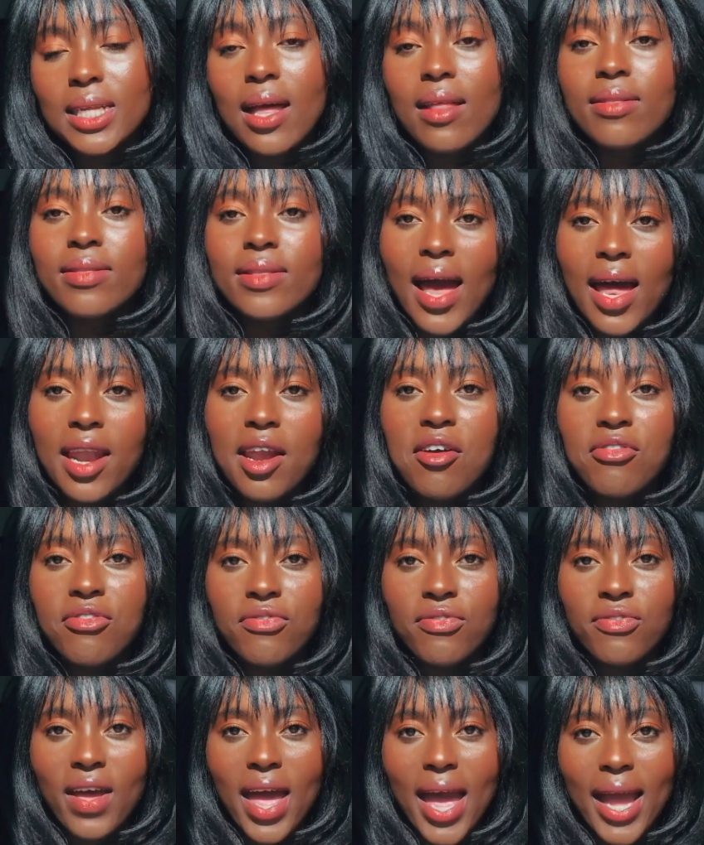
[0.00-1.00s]
and that
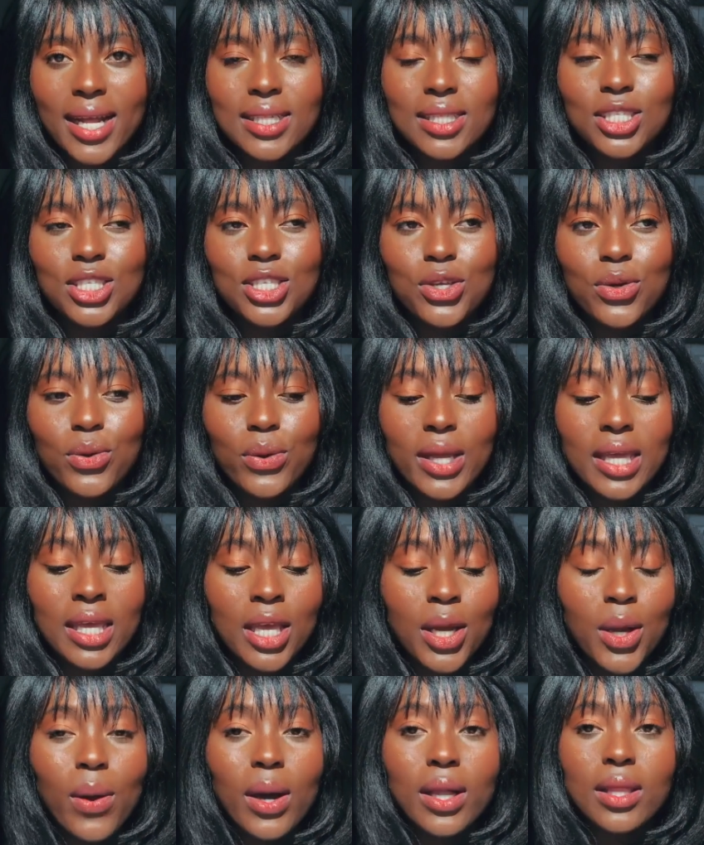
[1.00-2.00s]
affects your
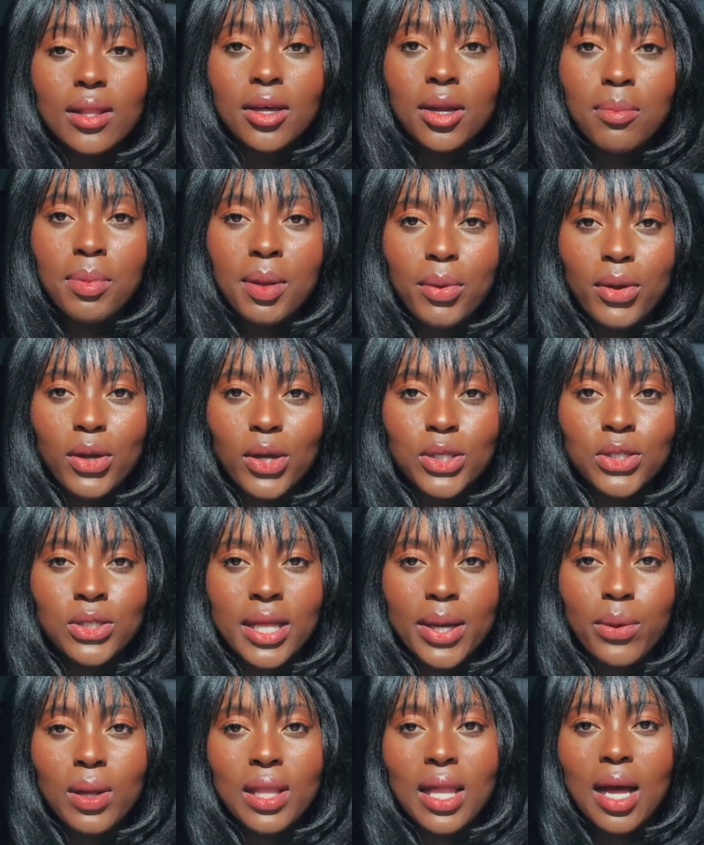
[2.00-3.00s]
ego a little bit because you're
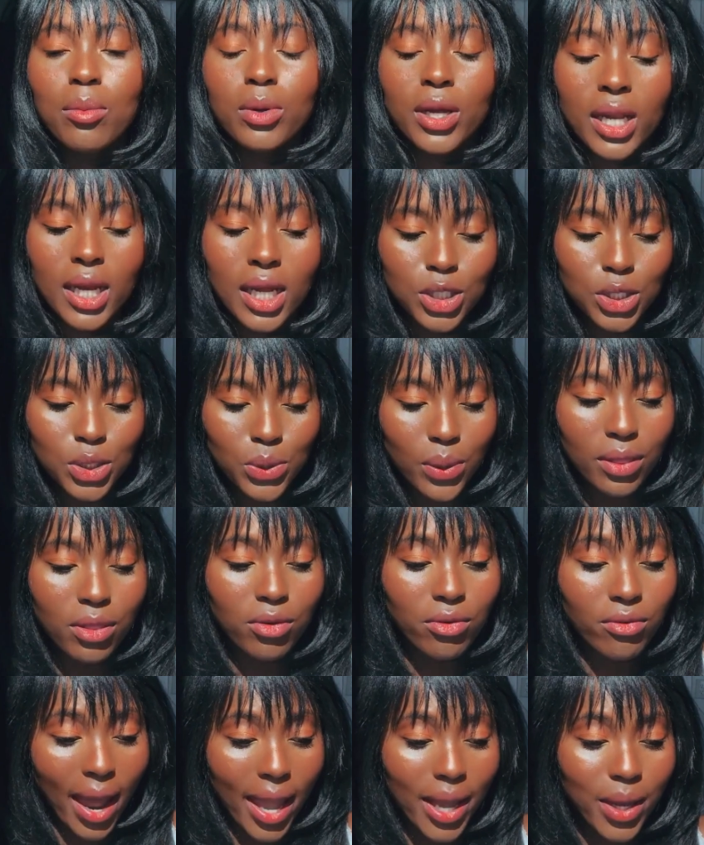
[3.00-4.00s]
like, well, I'm gonna do it
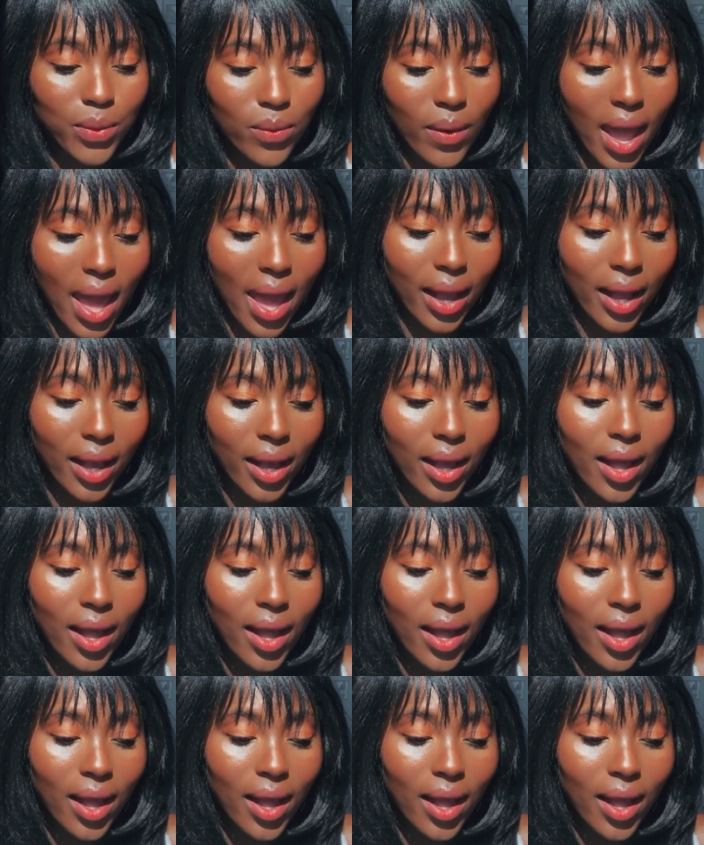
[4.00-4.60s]
the right way.